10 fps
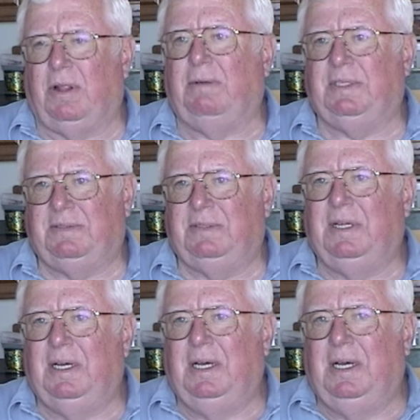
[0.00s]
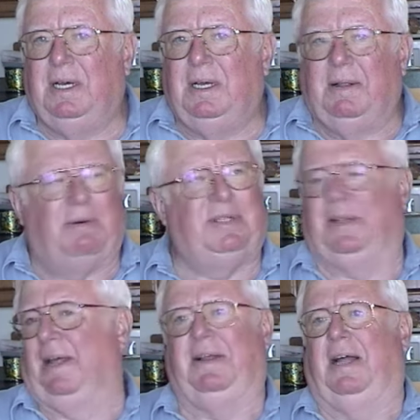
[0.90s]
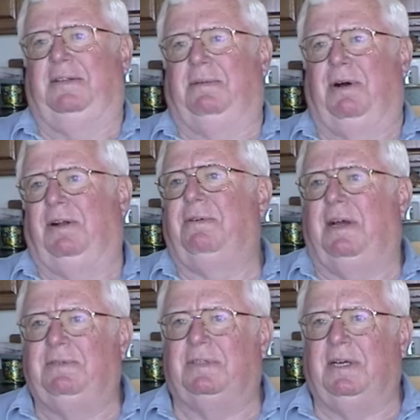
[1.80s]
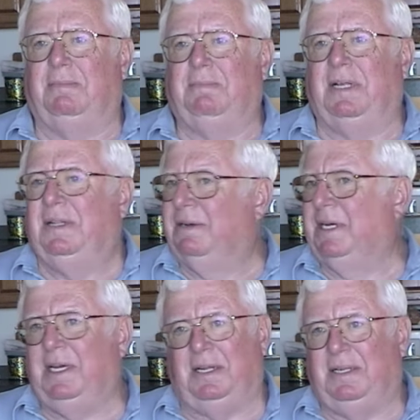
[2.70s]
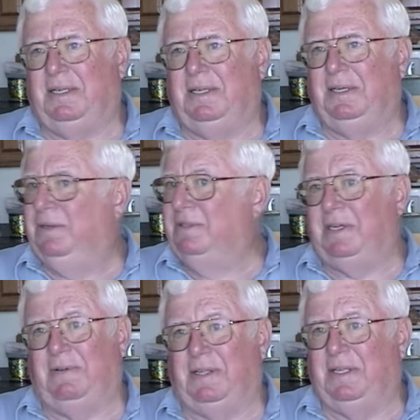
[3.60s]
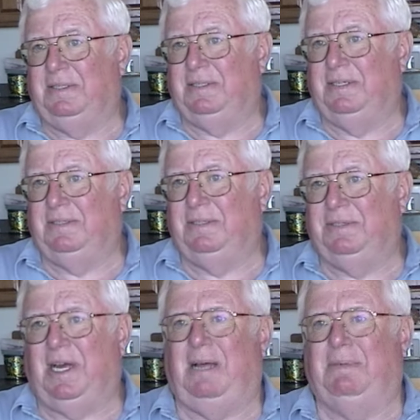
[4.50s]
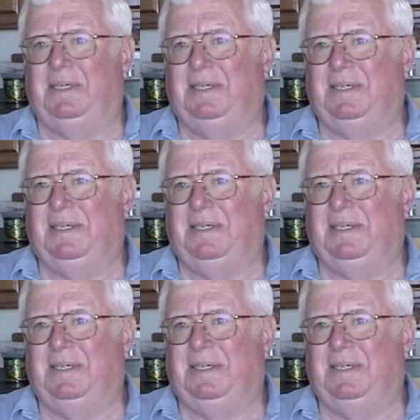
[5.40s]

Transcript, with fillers: so that was. I wish I'd gotten some autographs or something. But there again, you do stuff like this, it it's your job.